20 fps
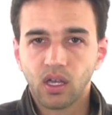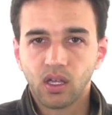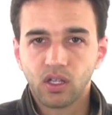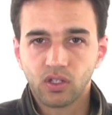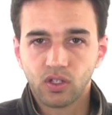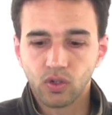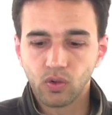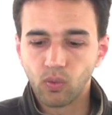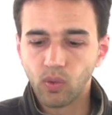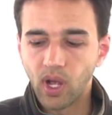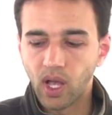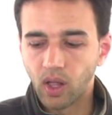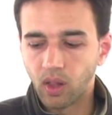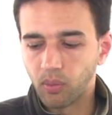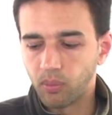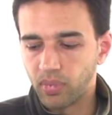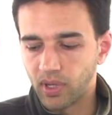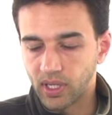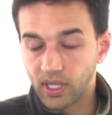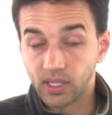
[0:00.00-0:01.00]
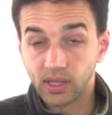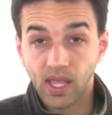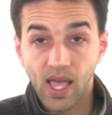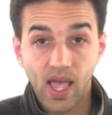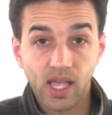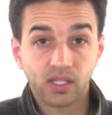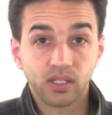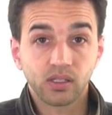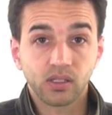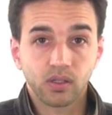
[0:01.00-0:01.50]
too well, but it
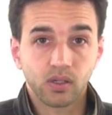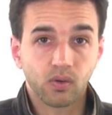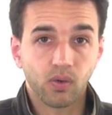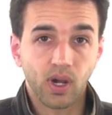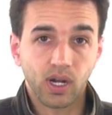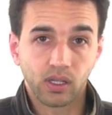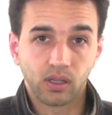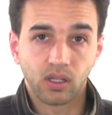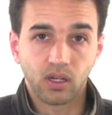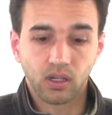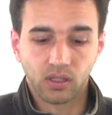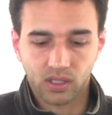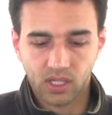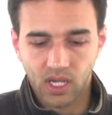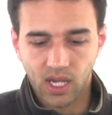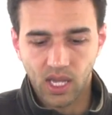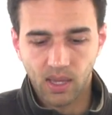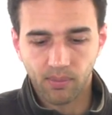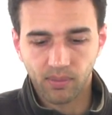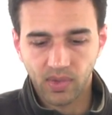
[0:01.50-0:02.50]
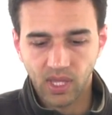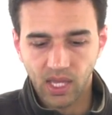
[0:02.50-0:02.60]
lasts quite a long time,